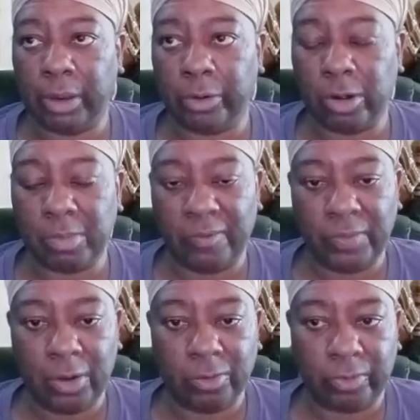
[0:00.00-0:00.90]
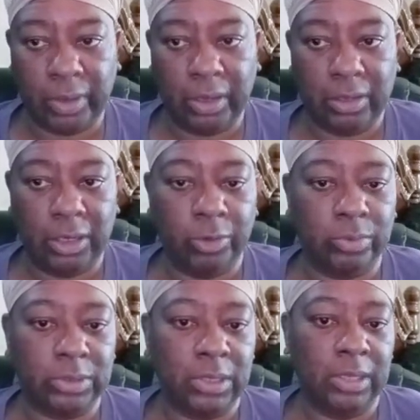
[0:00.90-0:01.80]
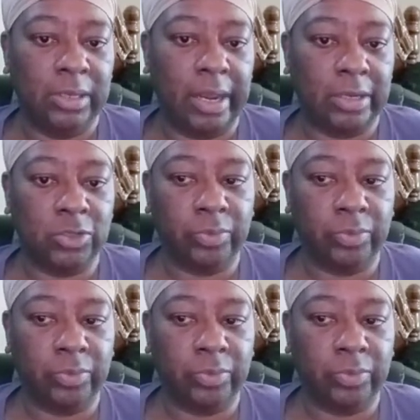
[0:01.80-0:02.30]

I heard my phone ring. It was Danny's